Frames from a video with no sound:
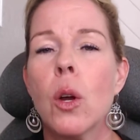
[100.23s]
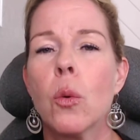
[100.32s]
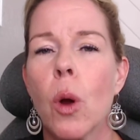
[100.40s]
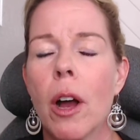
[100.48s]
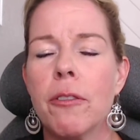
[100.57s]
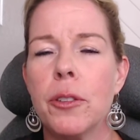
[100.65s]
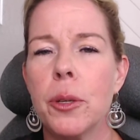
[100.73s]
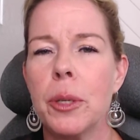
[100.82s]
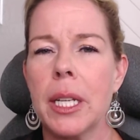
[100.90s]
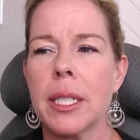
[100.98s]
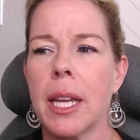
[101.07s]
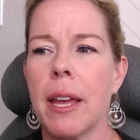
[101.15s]
Raw food
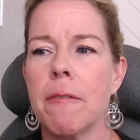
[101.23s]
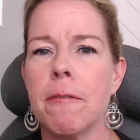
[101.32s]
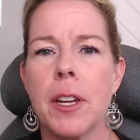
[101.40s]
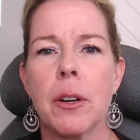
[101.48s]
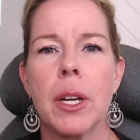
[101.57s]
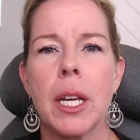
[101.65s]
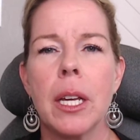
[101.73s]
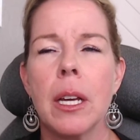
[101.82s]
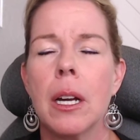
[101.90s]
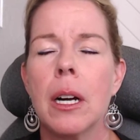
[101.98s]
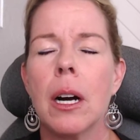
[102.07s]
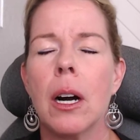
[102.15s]
is a very
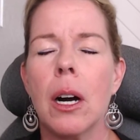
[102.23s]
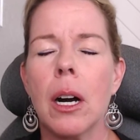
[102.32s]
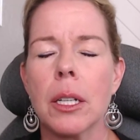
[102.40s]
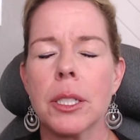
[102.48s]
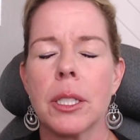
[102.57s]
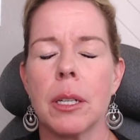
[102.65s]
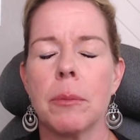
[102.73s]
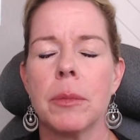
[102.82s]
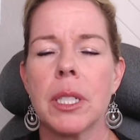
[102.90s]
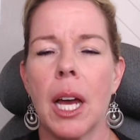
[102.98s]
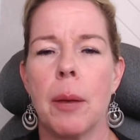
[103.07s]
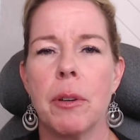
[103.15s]
awesome
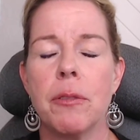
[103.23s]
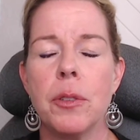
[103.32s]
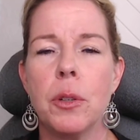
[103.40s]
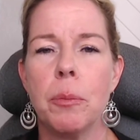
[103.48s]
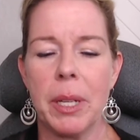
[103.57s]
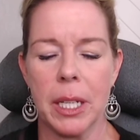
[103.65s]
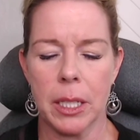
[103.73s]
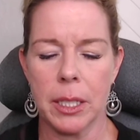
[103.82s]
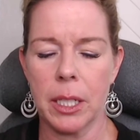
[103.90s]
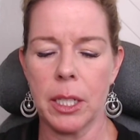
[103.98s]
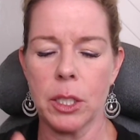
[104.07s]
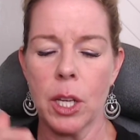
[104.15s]
type of food because
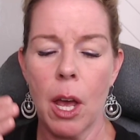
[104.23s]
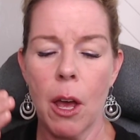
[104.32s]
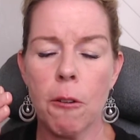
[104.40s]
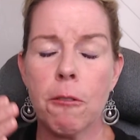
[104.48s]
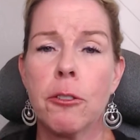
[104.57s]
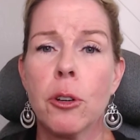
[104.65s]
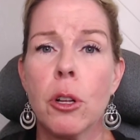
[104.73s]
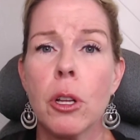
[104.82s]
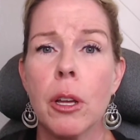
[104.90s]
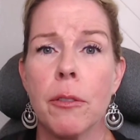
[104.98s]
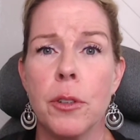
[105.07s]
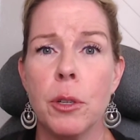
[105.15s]
it is
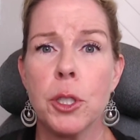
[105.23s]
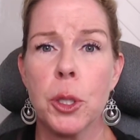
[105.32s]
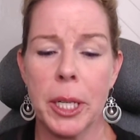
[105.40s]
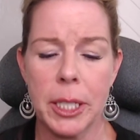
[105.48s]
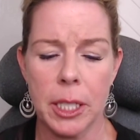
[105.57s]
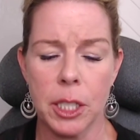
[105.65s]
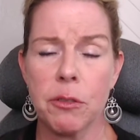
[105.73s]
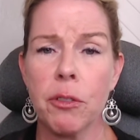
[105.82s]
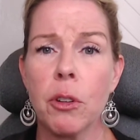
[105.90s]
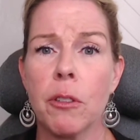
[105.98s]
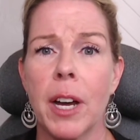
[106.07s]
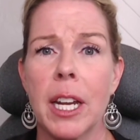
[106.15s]
full of nutrients, it's
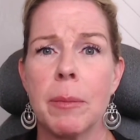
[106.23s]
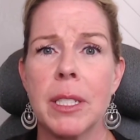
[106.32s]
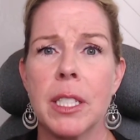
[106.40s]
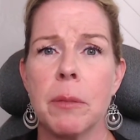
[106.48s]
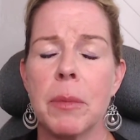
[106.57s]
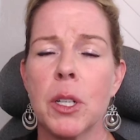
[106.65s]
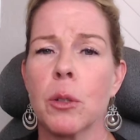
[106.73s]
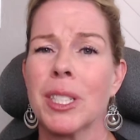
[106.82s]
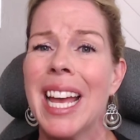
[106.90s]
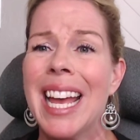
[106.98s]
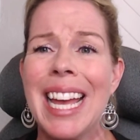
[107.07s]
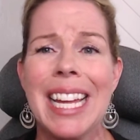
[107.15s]
full of vitamins and minerals,
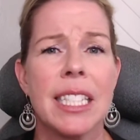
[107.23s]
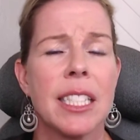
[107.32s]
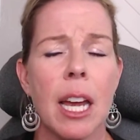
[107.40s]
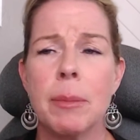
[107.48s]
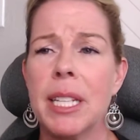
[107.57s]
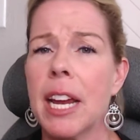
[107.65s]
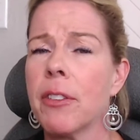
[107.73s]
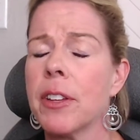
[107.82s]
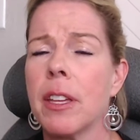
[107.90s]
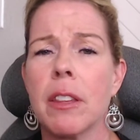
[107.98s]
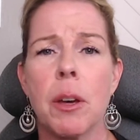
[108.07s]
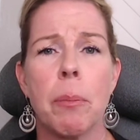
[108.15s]
enzymes,
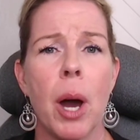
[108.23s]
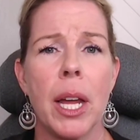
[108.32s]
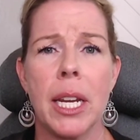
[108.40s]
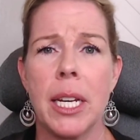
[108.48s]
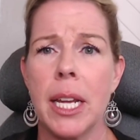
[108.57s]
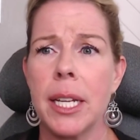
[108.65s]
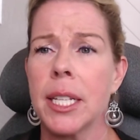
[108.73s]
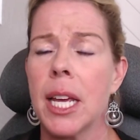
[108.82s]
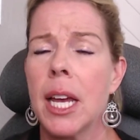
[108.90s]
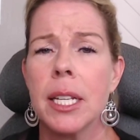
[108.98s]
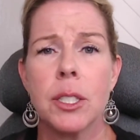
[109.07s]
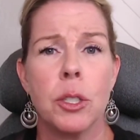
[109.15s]
everything that the body needs
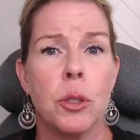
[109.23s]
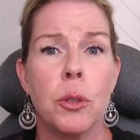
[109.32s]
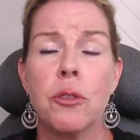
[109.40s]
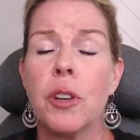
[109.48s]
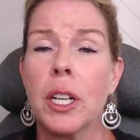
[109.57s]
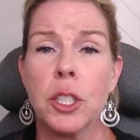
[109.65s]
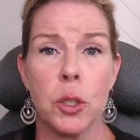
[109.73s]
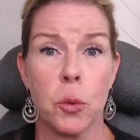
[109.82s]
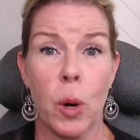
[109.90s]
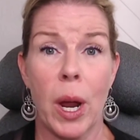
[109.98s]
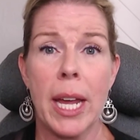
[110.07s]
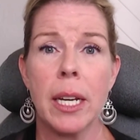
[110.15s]
to function,
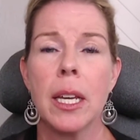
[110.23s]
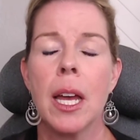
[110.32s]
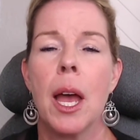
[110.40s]
right?